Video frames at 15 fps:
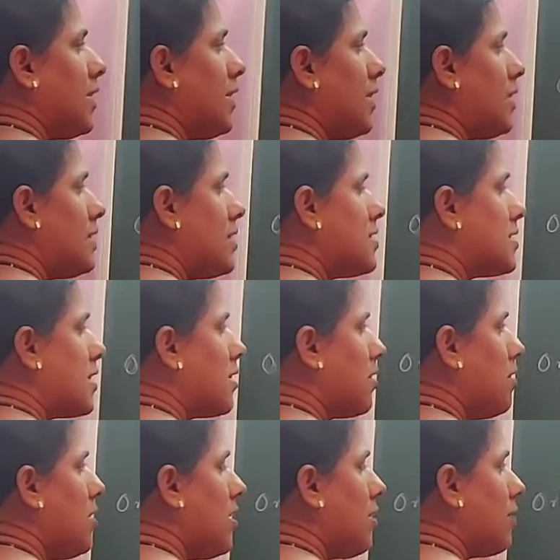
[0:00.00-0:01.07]
it is a
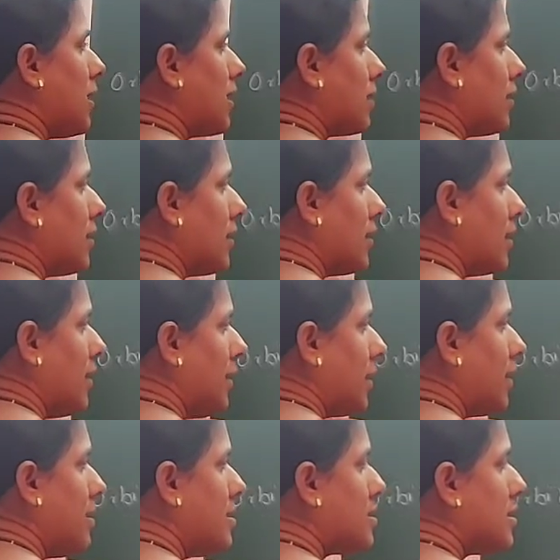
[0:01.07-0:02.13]
circular path, it
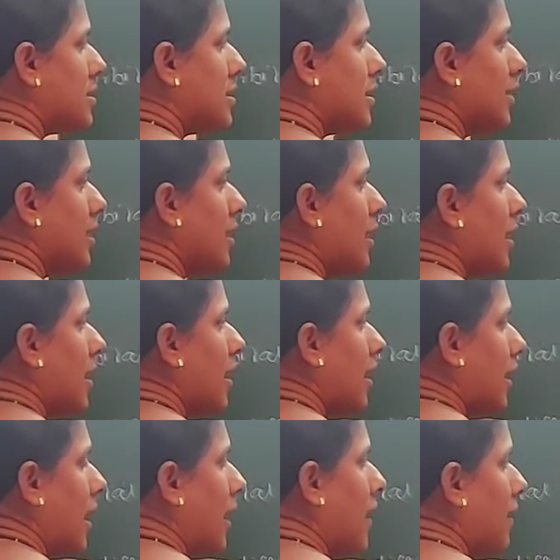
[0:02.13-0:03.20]
is
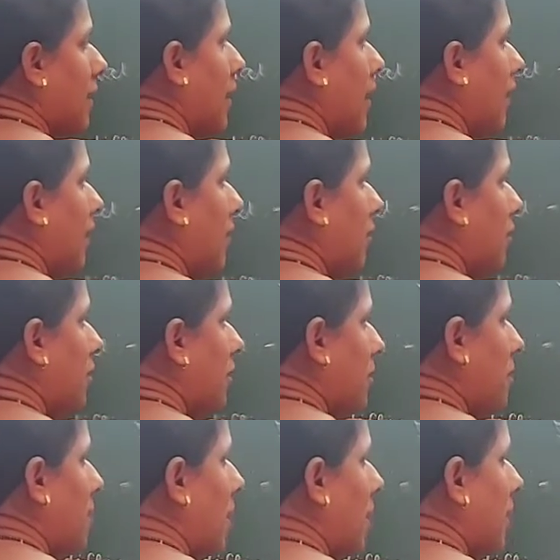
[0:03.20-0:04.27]
an
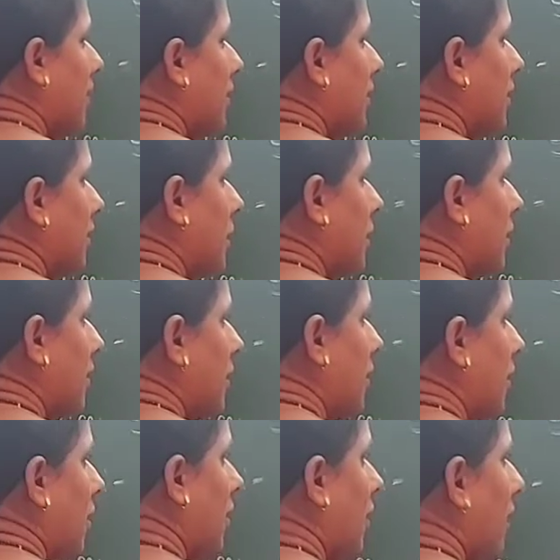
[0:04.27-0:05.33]
electronic path
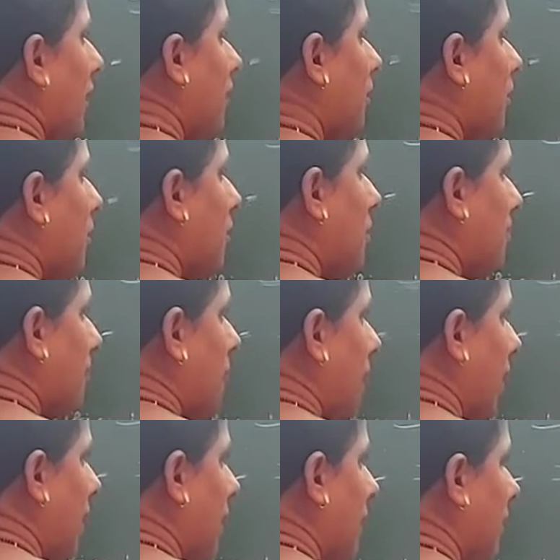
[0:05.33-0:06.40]
or electron
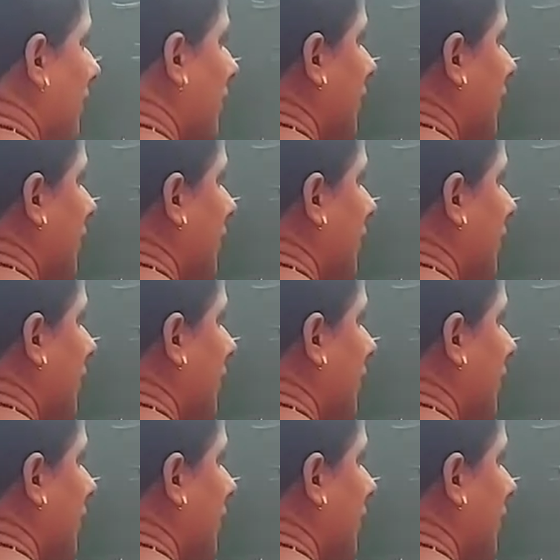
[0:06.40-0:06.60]
path,